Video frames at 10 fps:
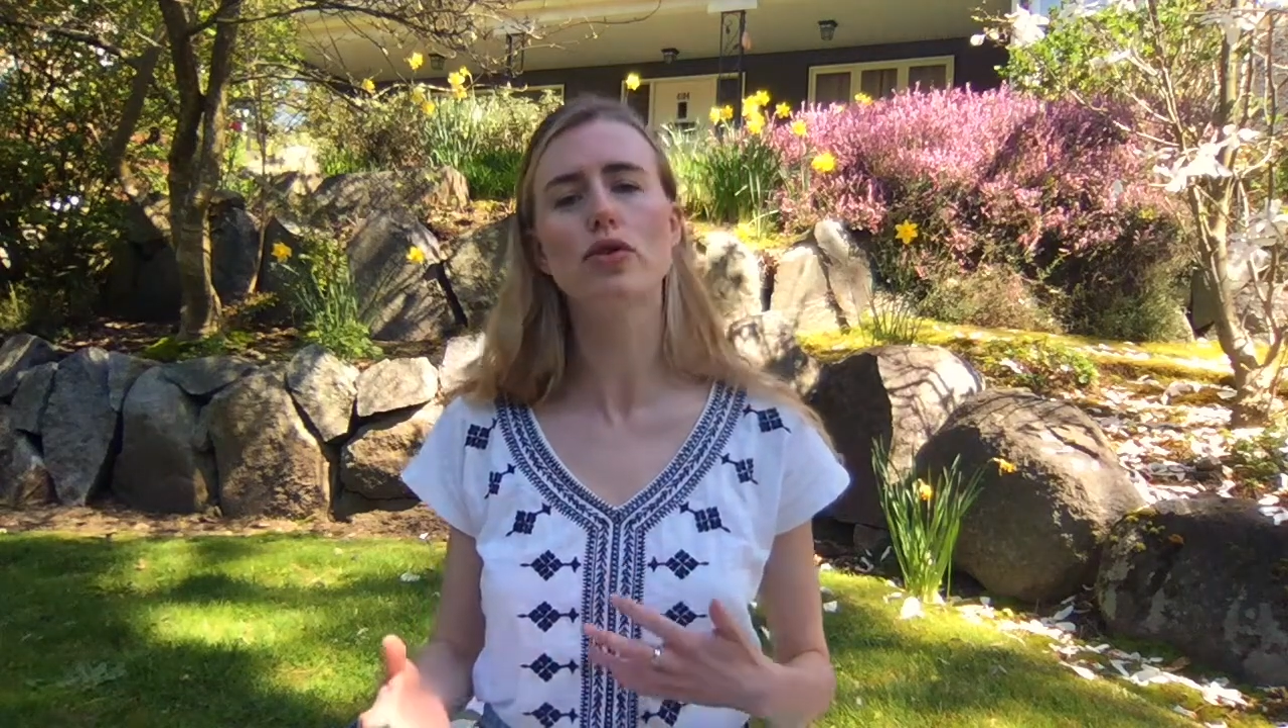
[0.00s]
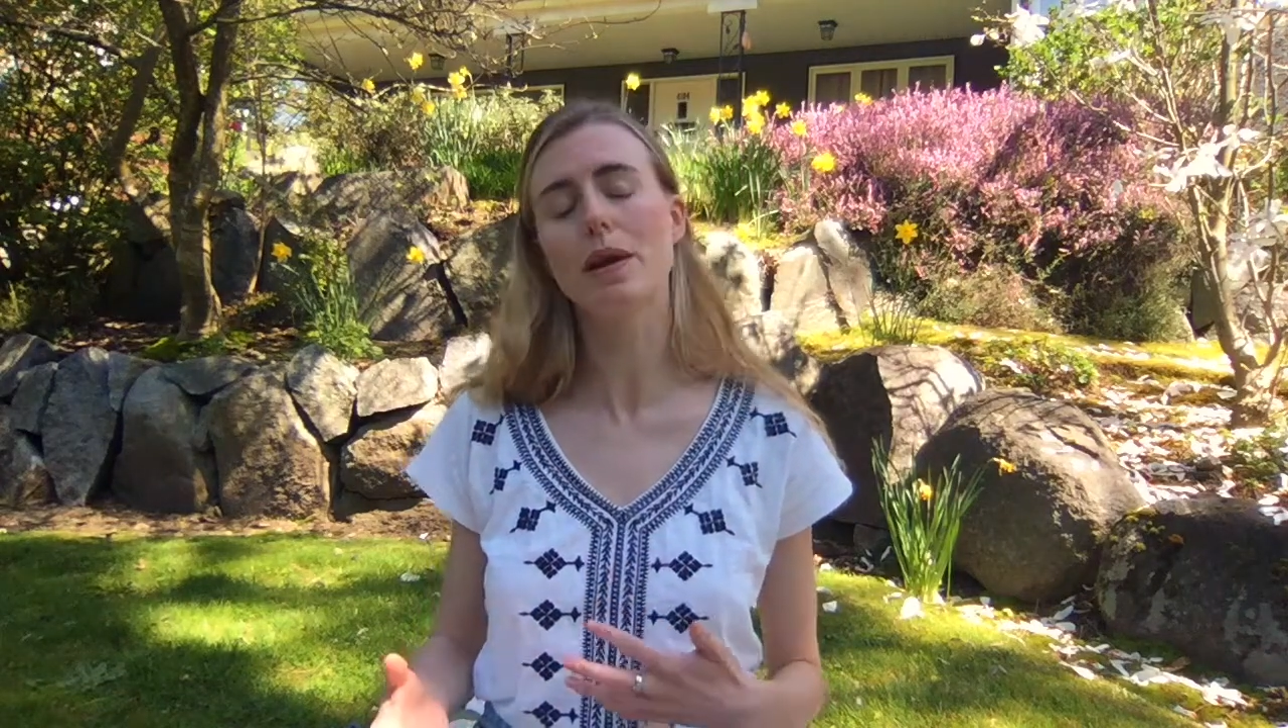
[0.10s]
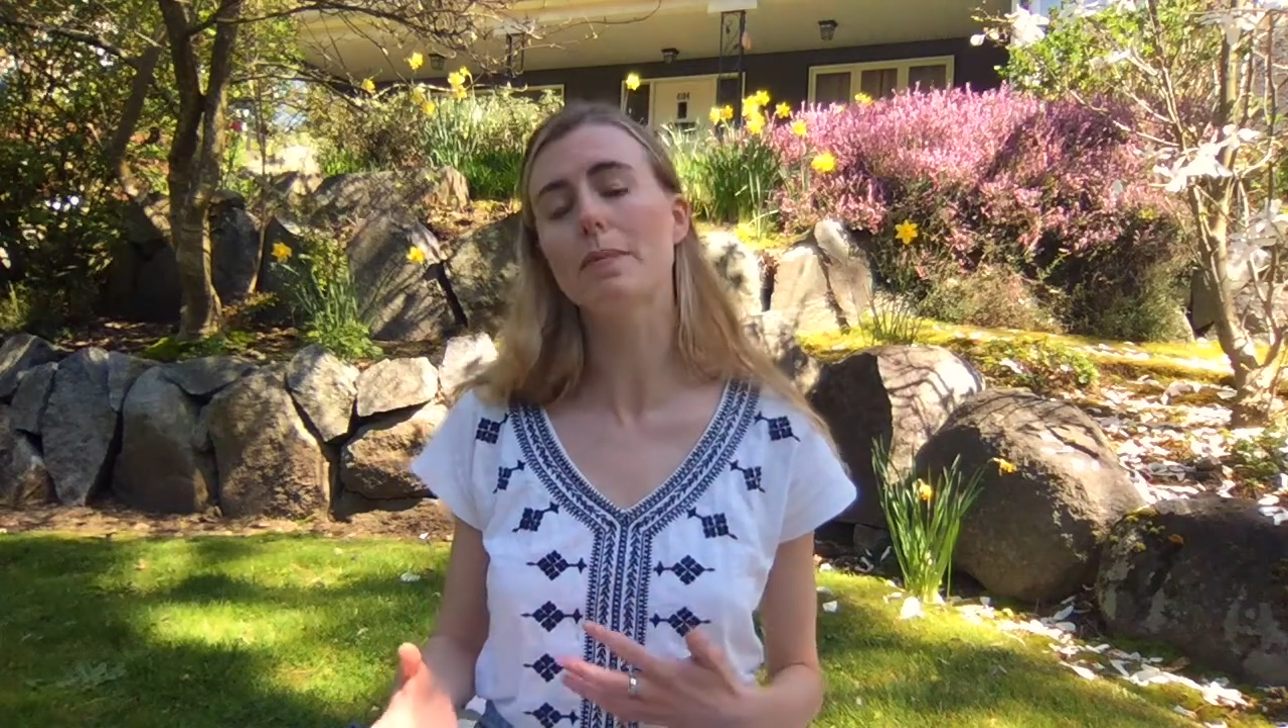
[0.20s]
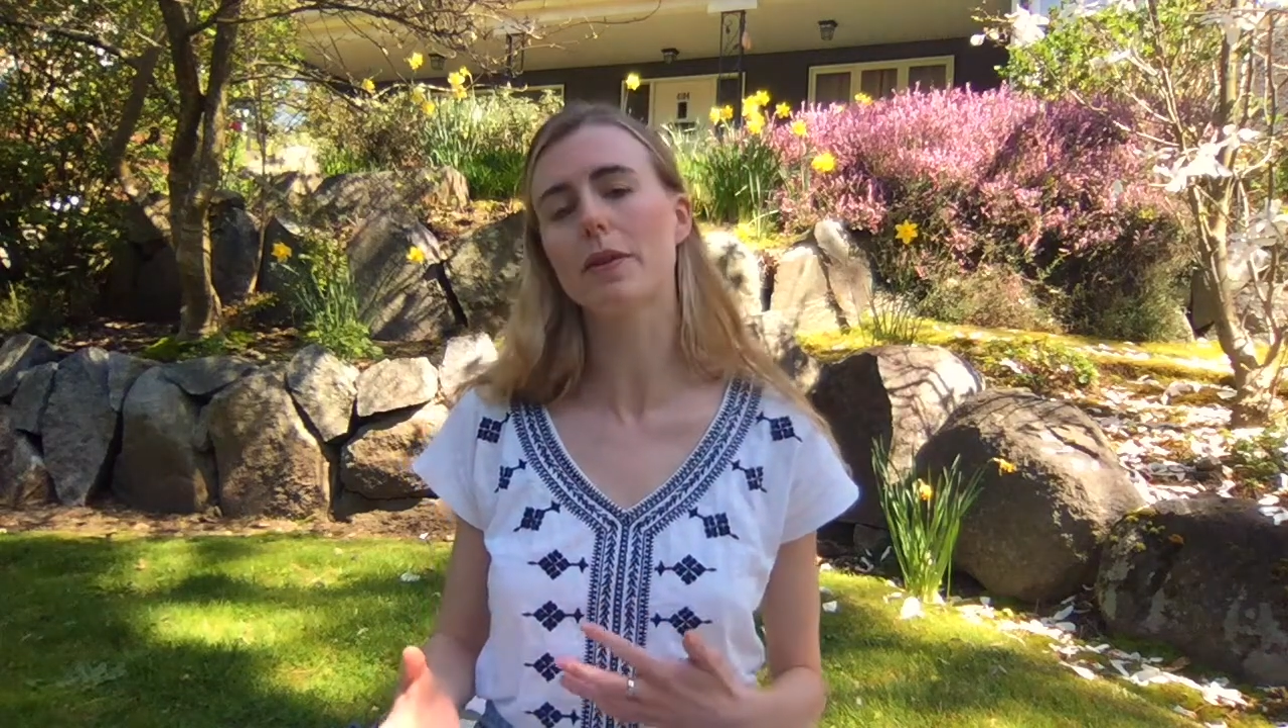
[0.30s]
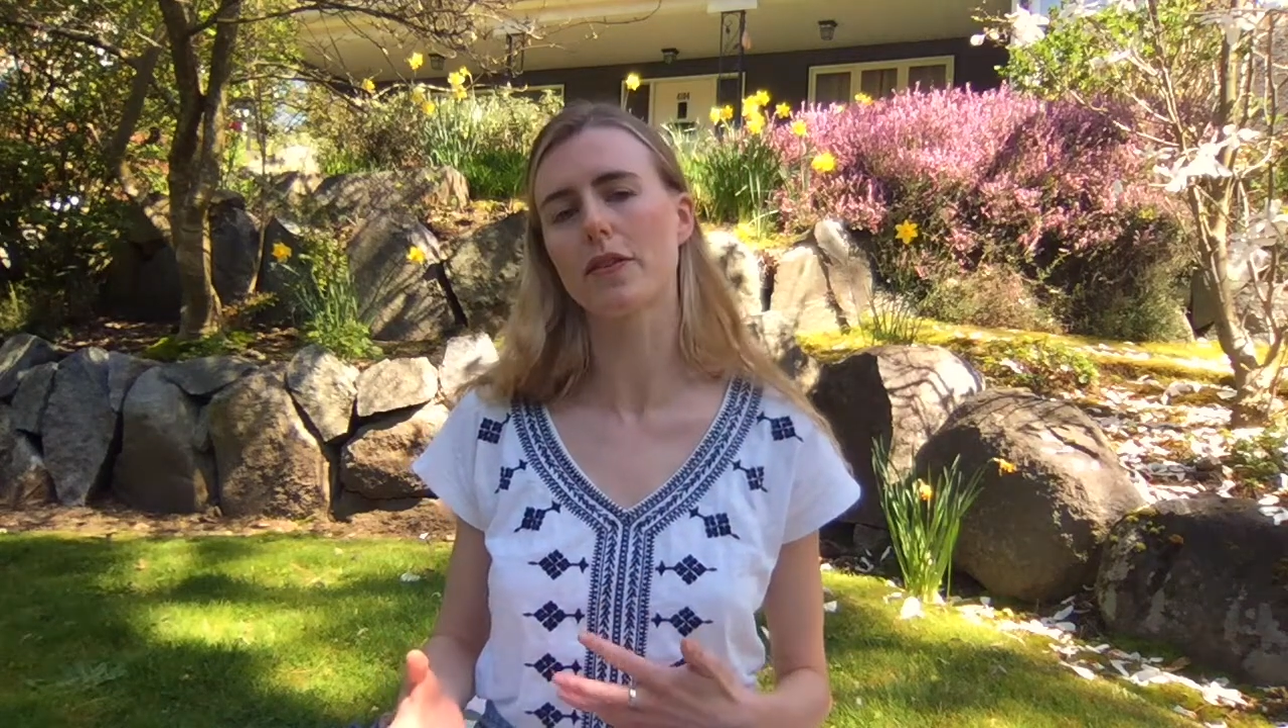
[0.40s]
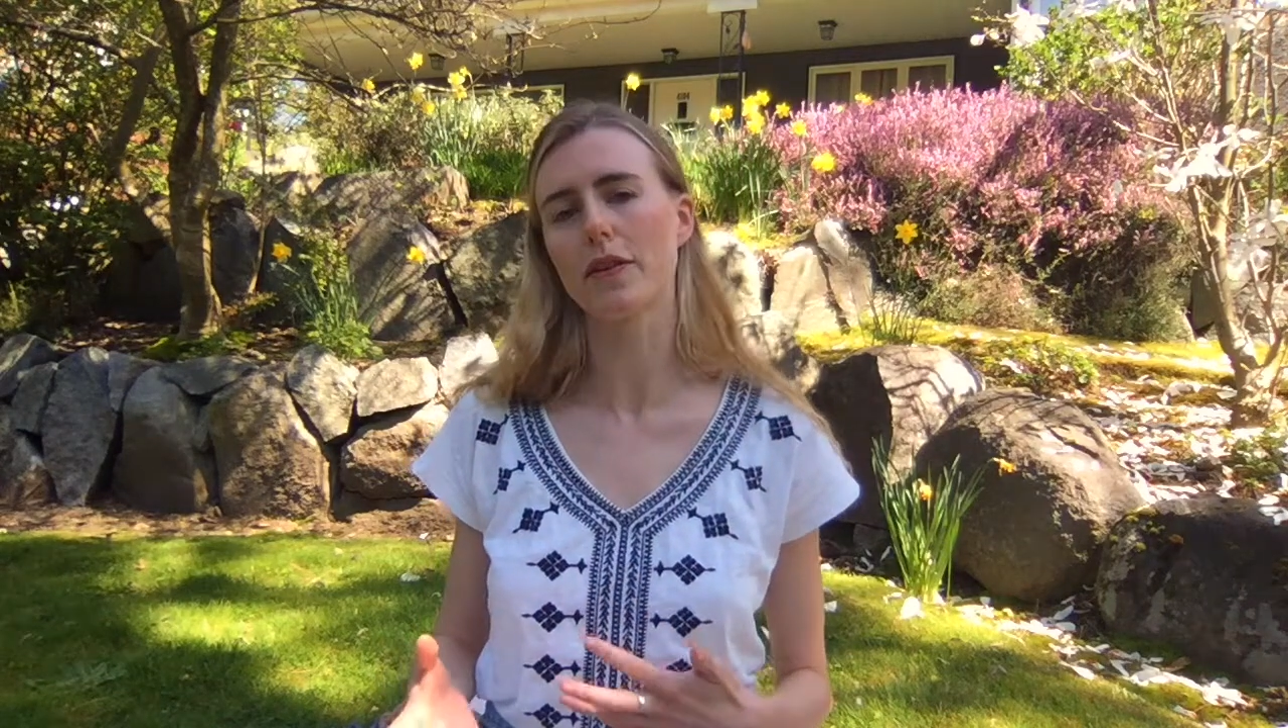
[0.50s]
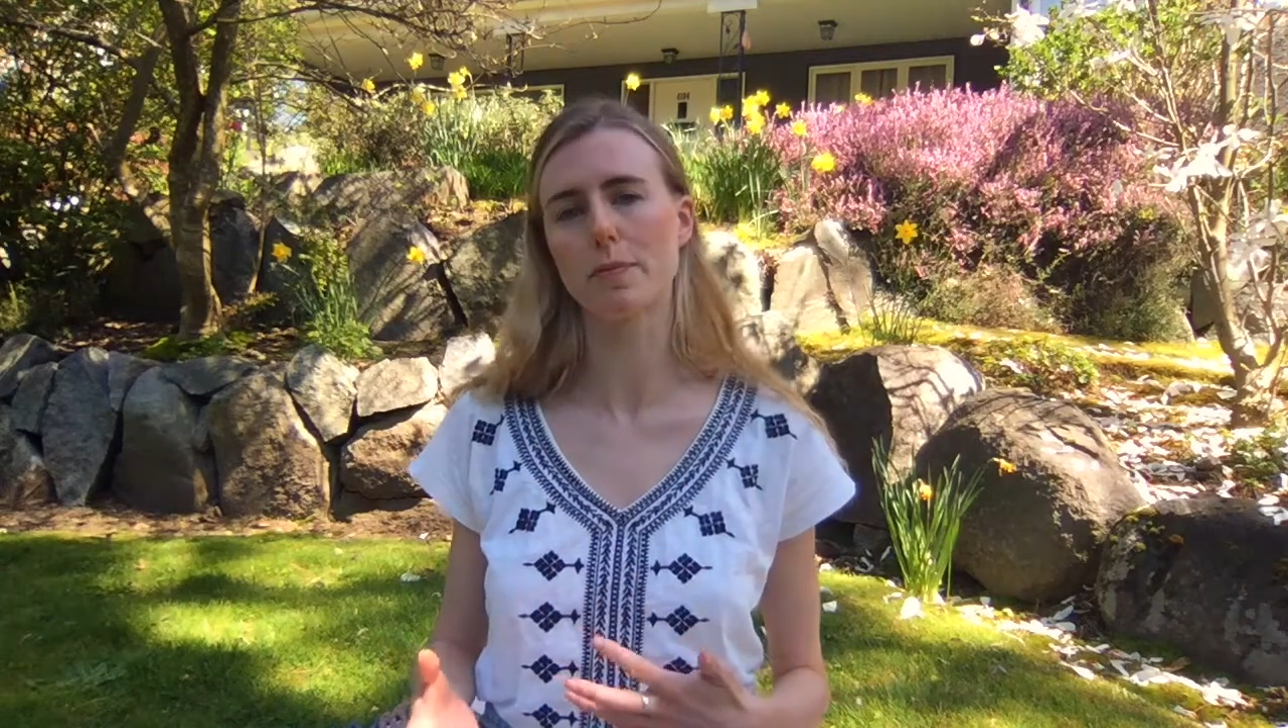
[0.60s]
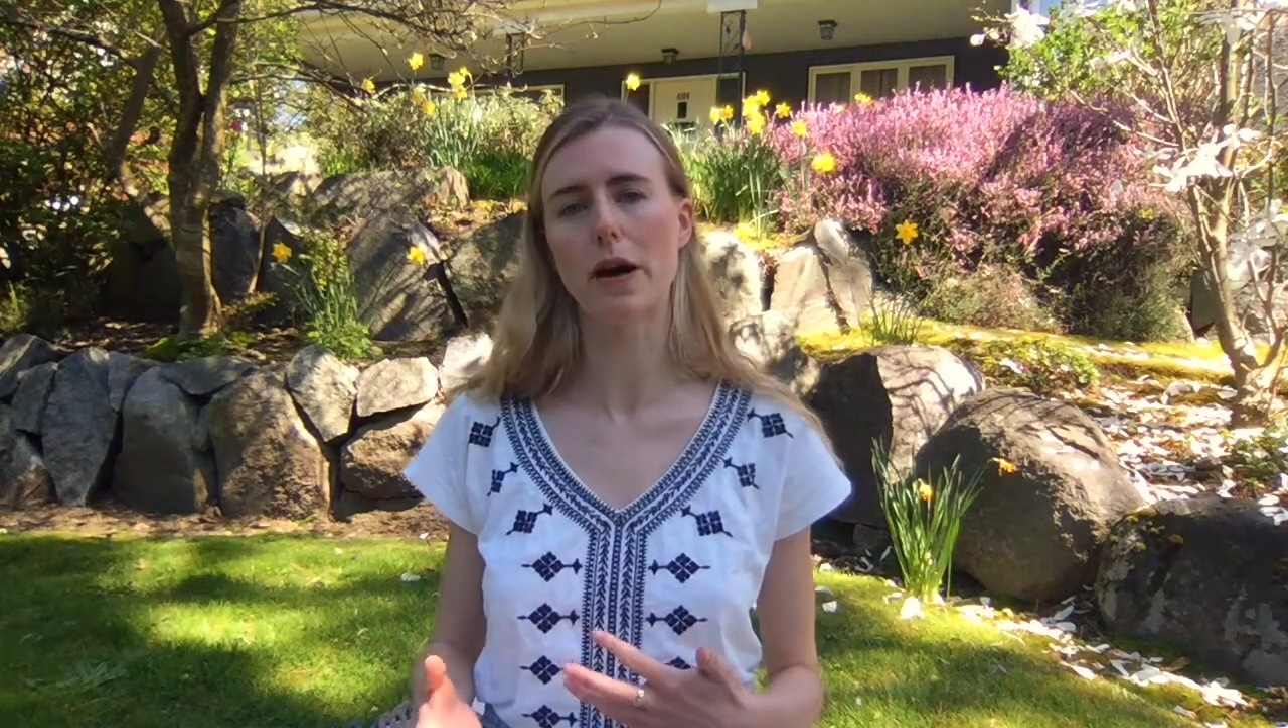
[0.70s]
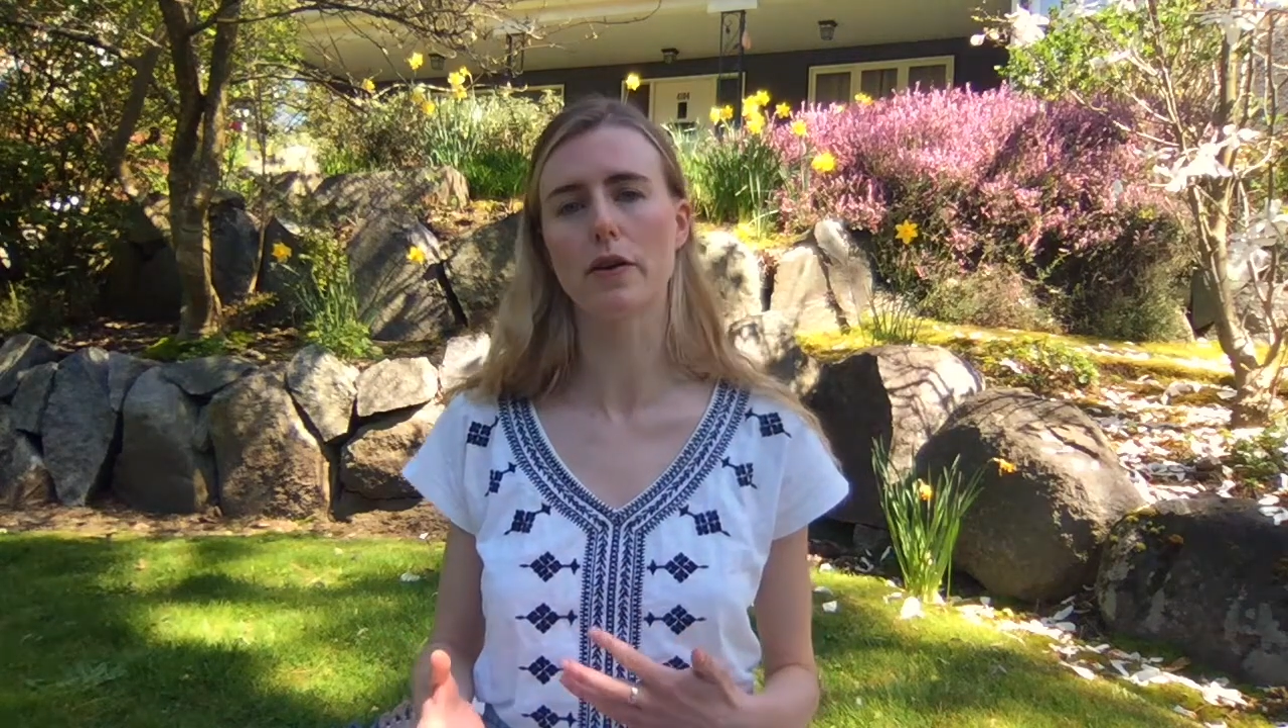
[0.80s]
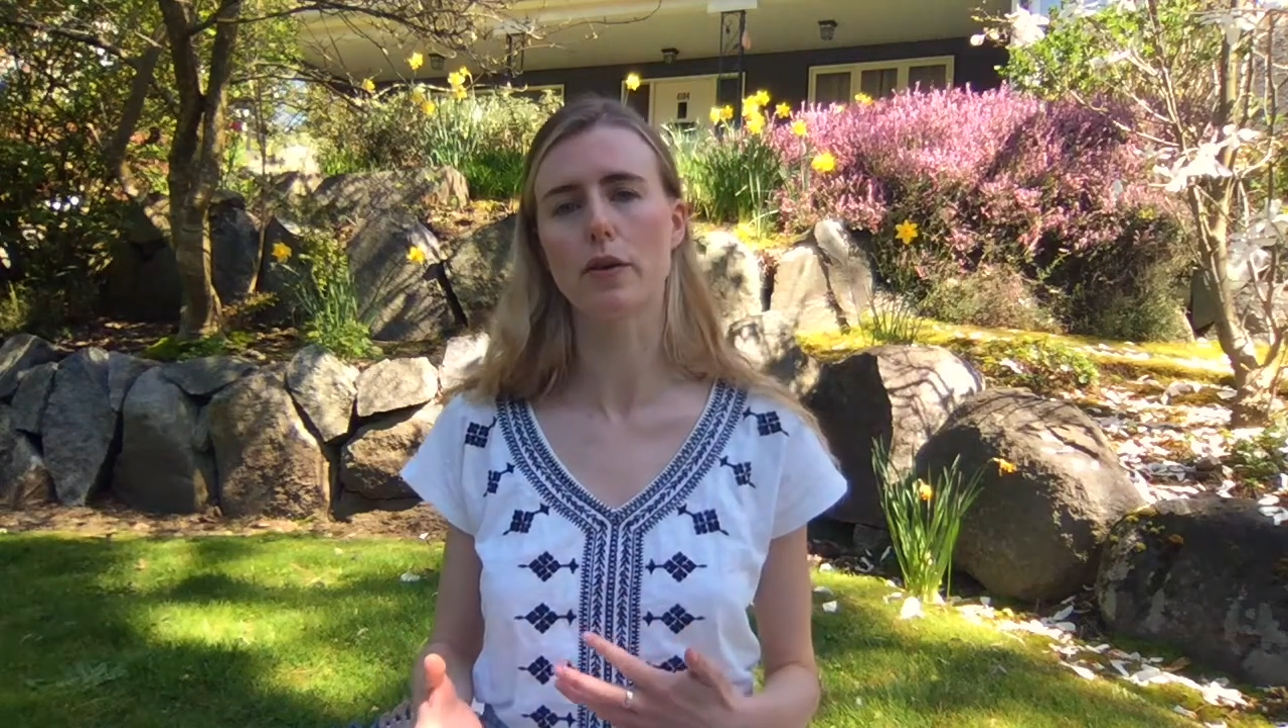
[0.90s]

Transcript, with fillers: treatments for spinal